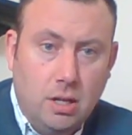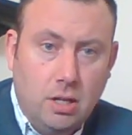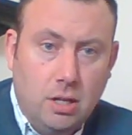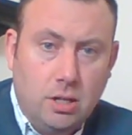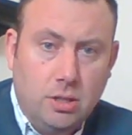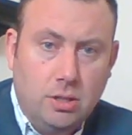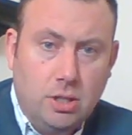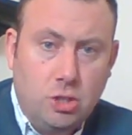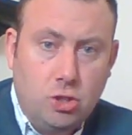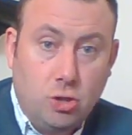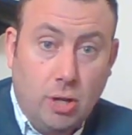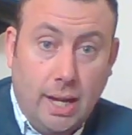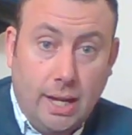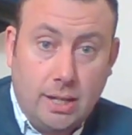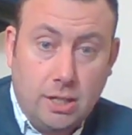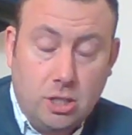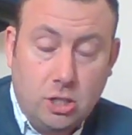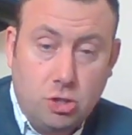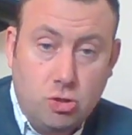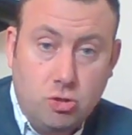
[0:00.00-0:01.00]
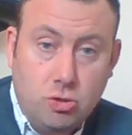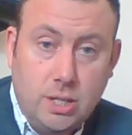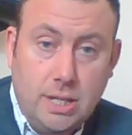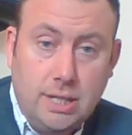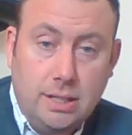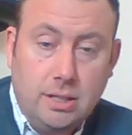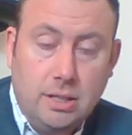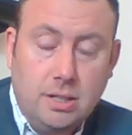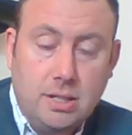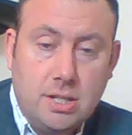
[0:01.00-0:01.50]
And the dragon
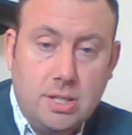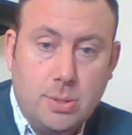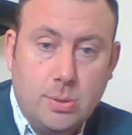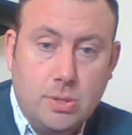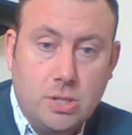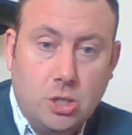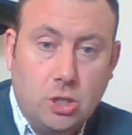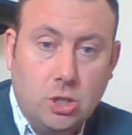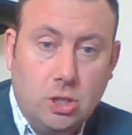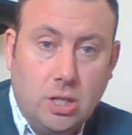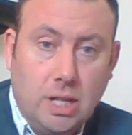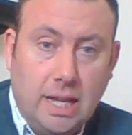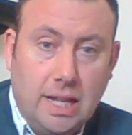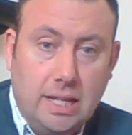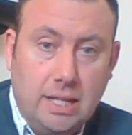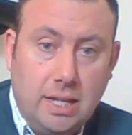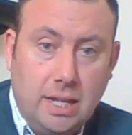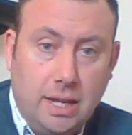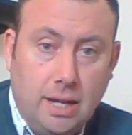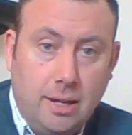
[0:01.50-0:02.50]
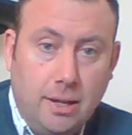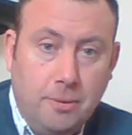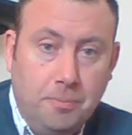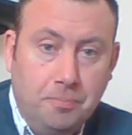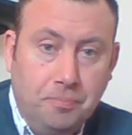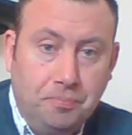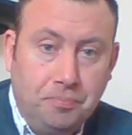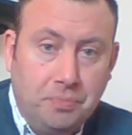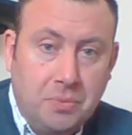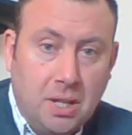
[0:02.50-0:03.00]
agreed that this was a good idea.
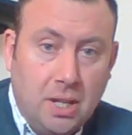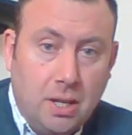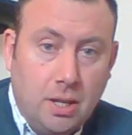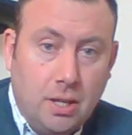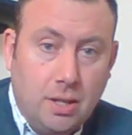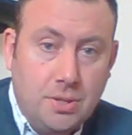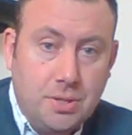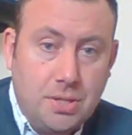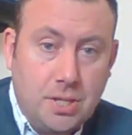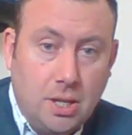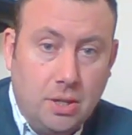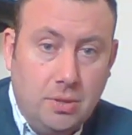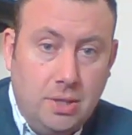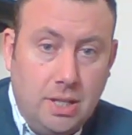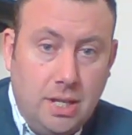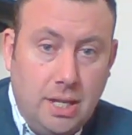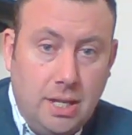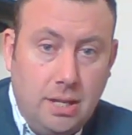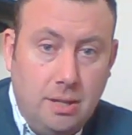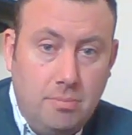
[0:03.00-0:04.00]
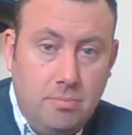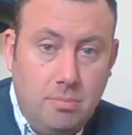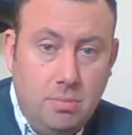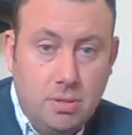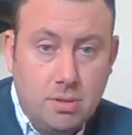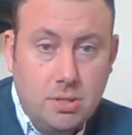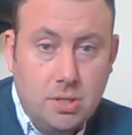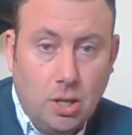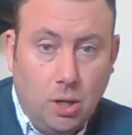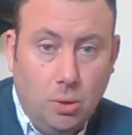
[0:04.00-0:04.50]
And so Neem
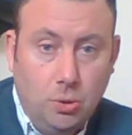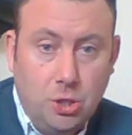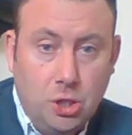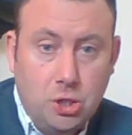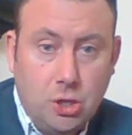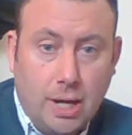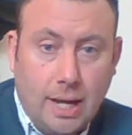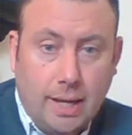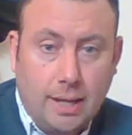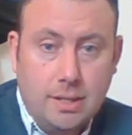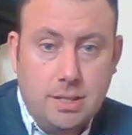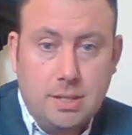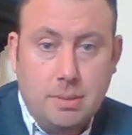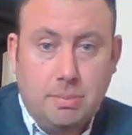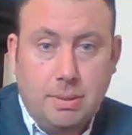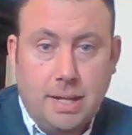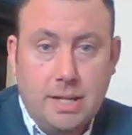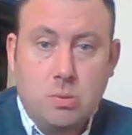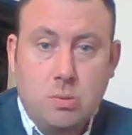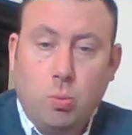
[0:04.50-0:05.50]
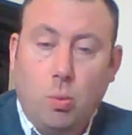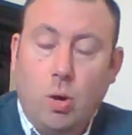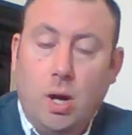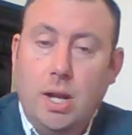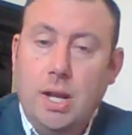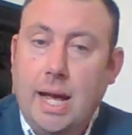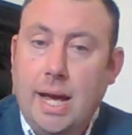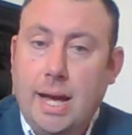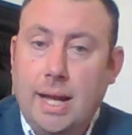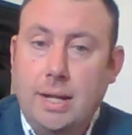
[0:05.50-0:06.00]
told the dragon to place one
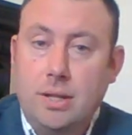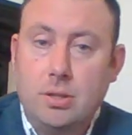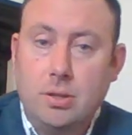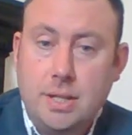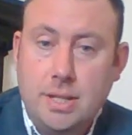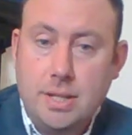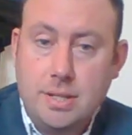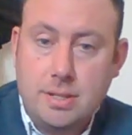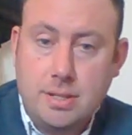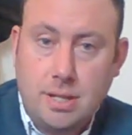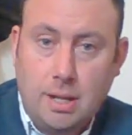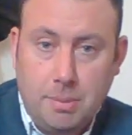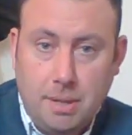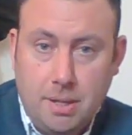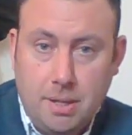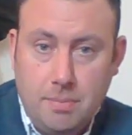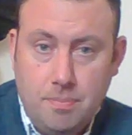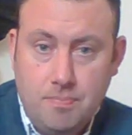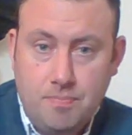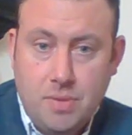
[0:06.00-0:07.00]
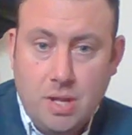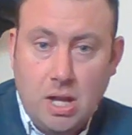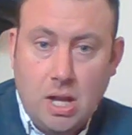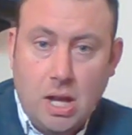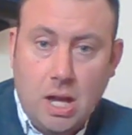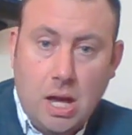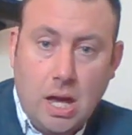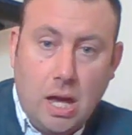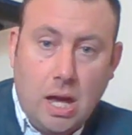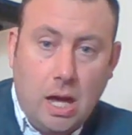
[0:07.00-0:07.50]
hand on his tummy
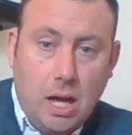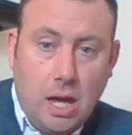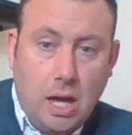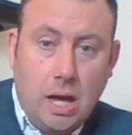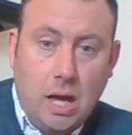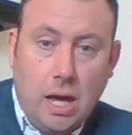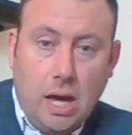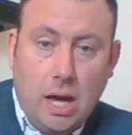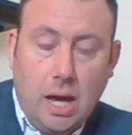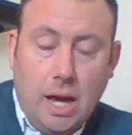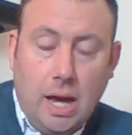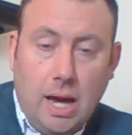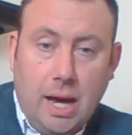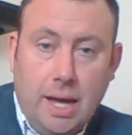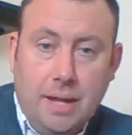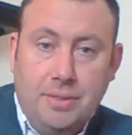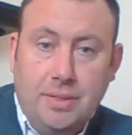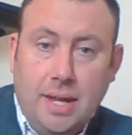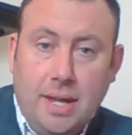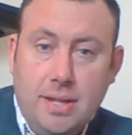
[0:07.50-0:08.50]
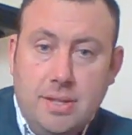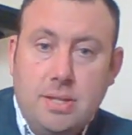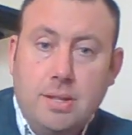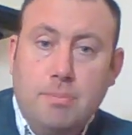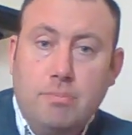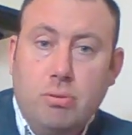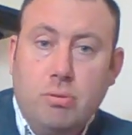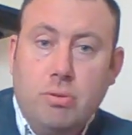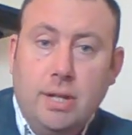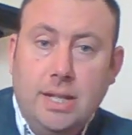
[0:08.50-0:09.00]
and then to
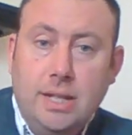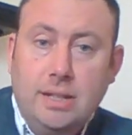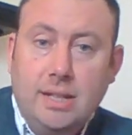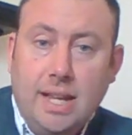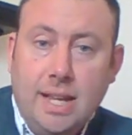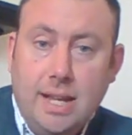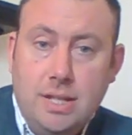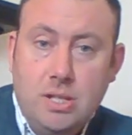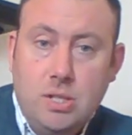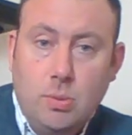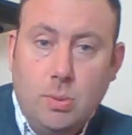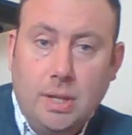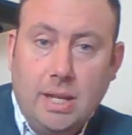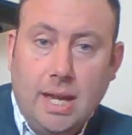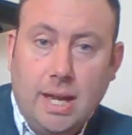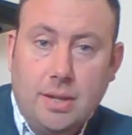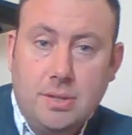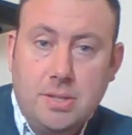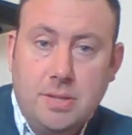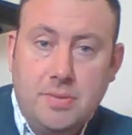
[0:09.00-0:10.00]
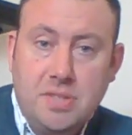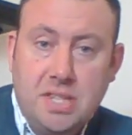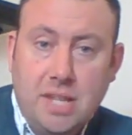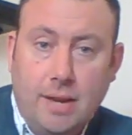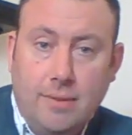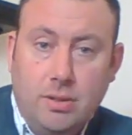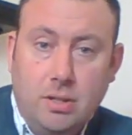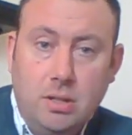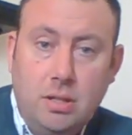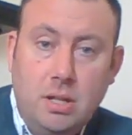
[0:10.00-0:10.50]
breathe into a count of
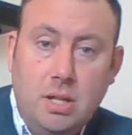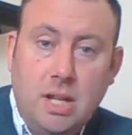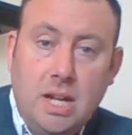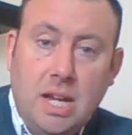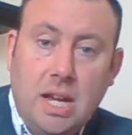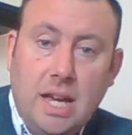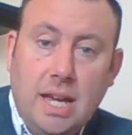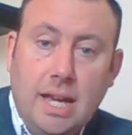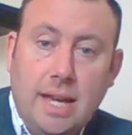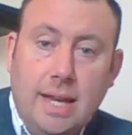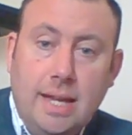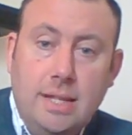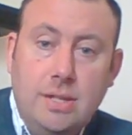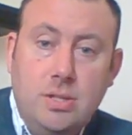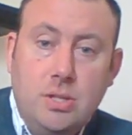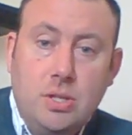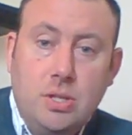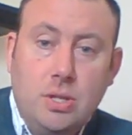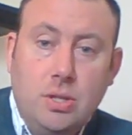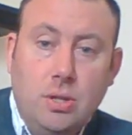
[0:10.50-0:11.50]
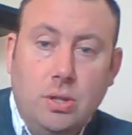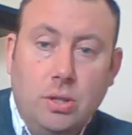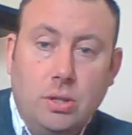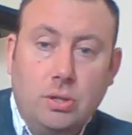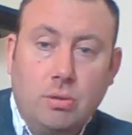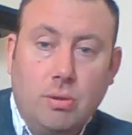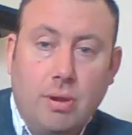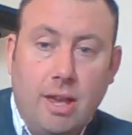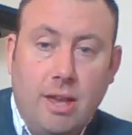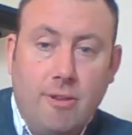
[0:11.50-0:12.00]
seven. In 2,
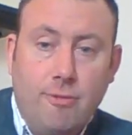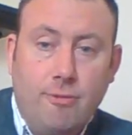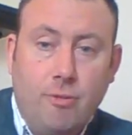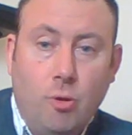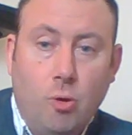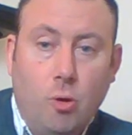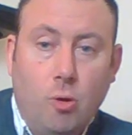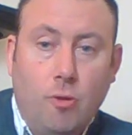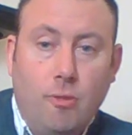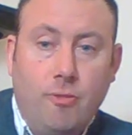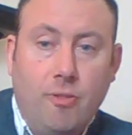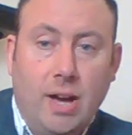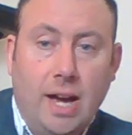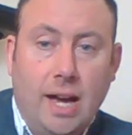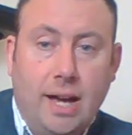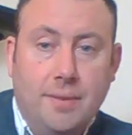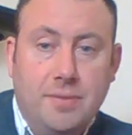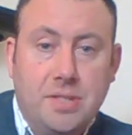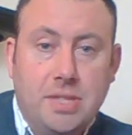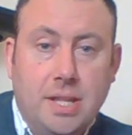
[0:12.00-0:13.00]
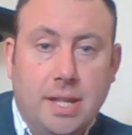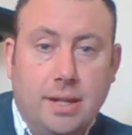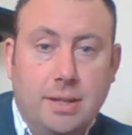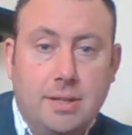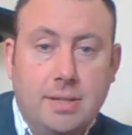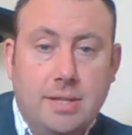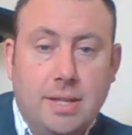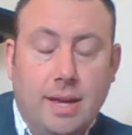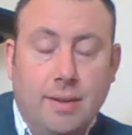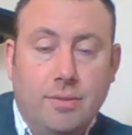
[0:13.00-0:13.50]
3, 4, 5,
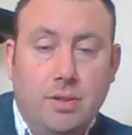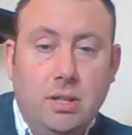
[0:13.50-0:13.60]
6, 7,